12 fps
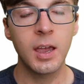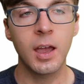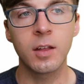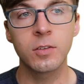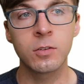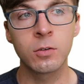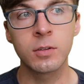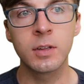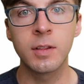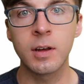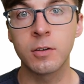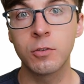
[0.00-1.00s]
And
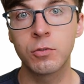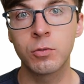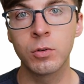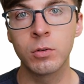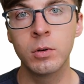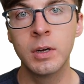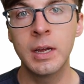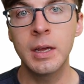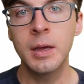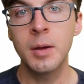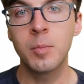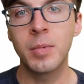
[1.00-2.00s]
certainly that is true,
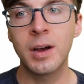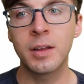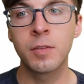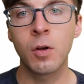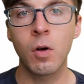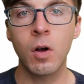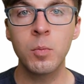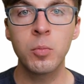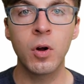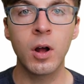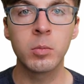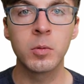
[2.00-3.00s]
but there are
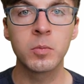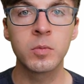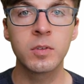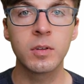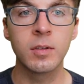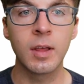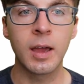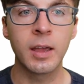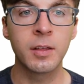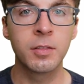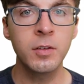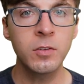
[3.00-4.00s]
problems
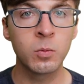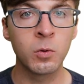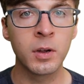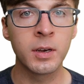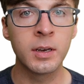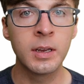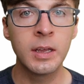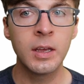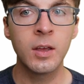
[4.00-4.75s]
like this one